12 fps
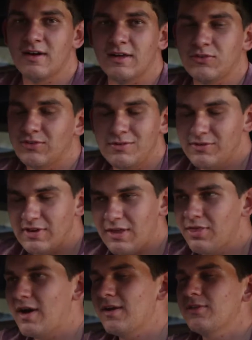As soon as
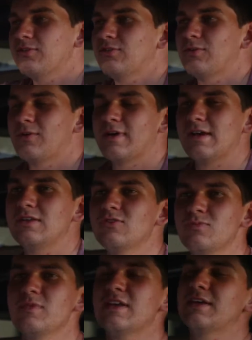I thought of the story, I
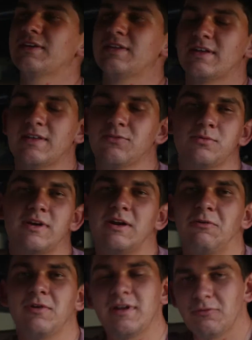knew immediately that that's what
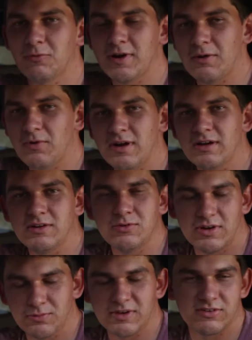I wanted, what I wanted to
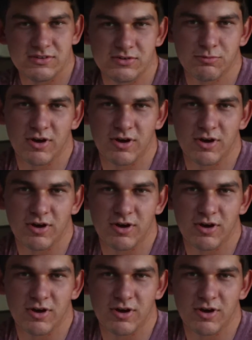do as my senior